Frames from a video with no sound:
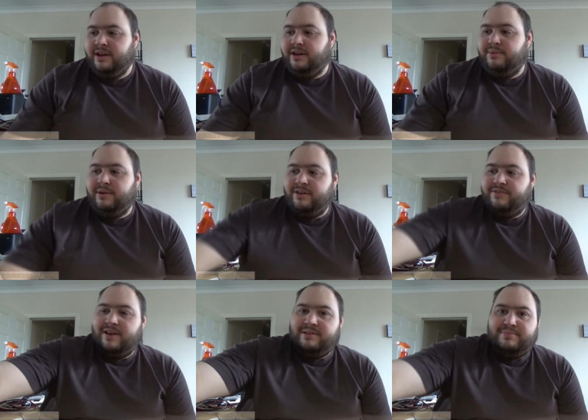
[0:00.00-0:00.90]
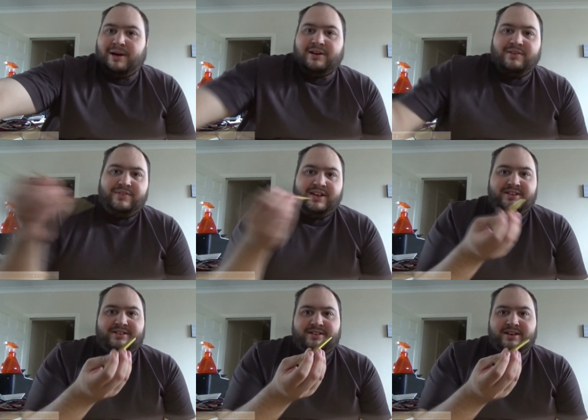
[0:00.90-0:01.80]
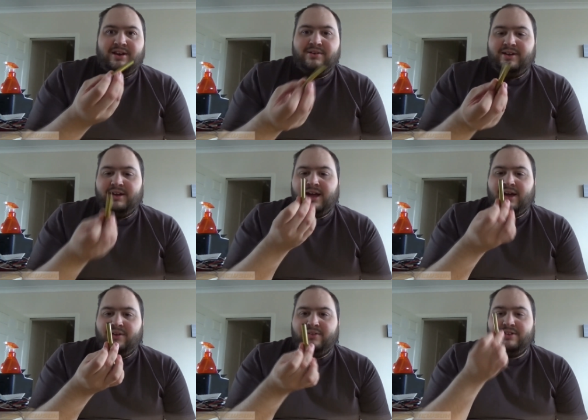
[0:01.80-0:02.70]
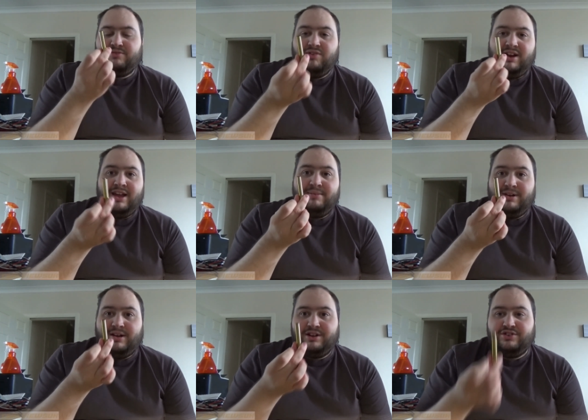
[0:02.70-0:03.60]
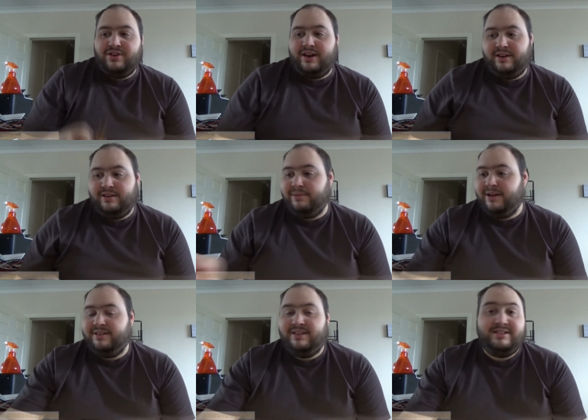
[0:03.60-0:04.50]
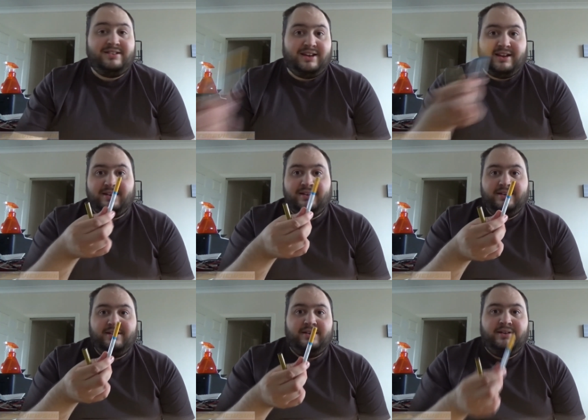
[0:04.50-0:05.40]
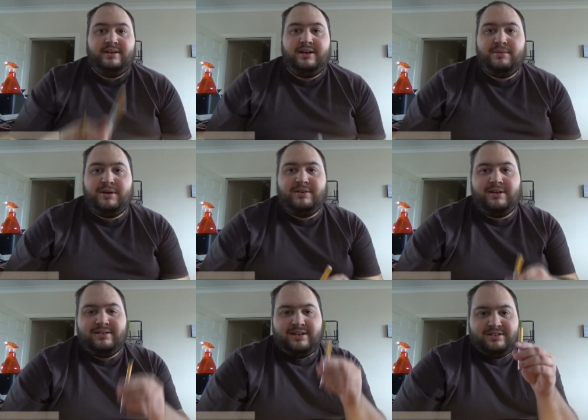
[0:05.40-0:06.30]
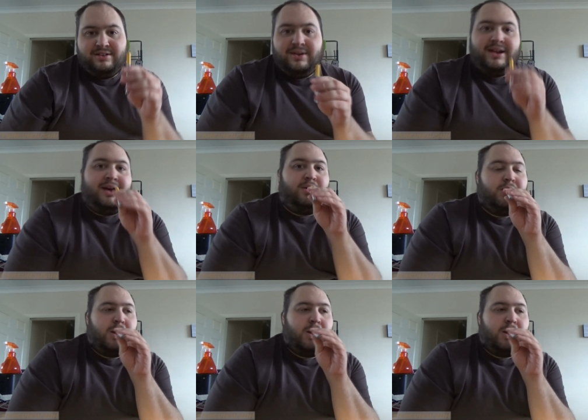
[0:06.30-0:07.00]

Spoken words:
When I vaped back on this, holy hell, this really hit me like a train compared to this thing. I mean, let's do that now.